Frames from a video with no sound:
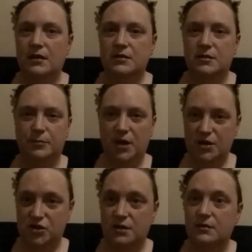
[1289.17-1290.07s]

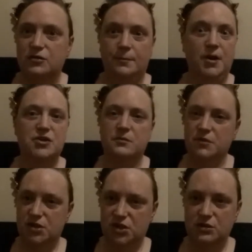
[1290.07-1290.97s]
Depression
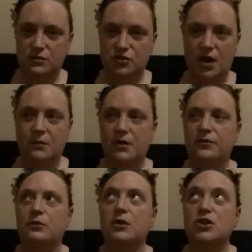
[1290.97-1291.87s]
was huge. I went
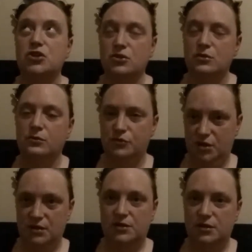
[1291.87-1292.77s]
through a
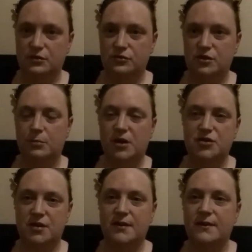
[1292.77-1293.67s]
huge
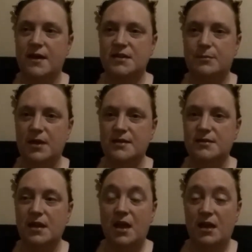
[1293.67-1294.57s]
depression in that
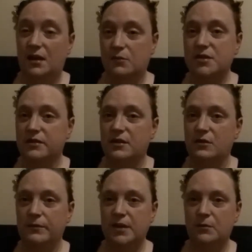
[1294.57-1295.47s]
space, and I wasn't the
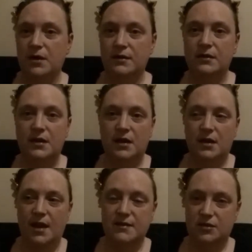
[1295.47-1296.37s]
only one.
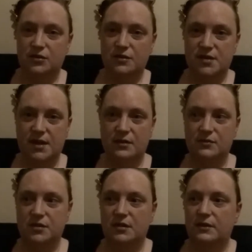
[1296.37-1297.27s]
As it turns
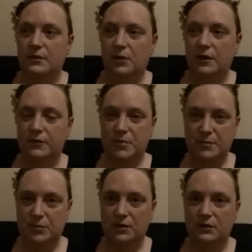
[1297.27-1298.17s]
out, there were other
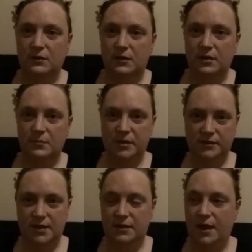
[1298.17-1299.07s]
people in the
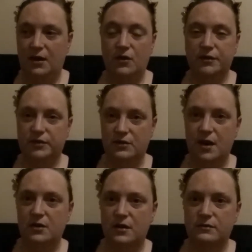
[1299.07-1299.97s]
building that also
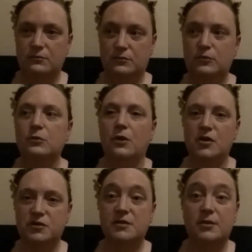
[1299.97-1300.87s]
who were
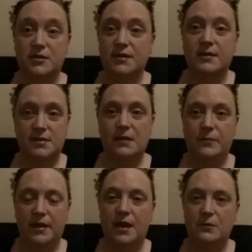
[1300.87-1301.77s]
also experiencing the same
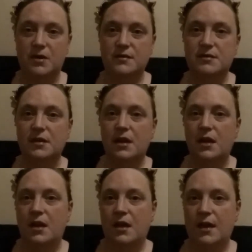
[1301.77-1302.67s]
thing I was,
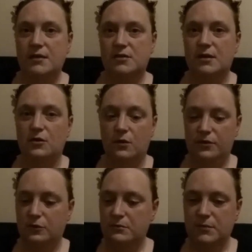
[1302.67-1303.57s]
and going
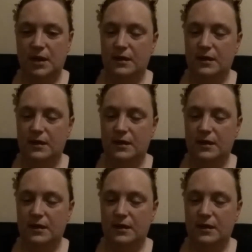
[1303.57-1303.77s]
through,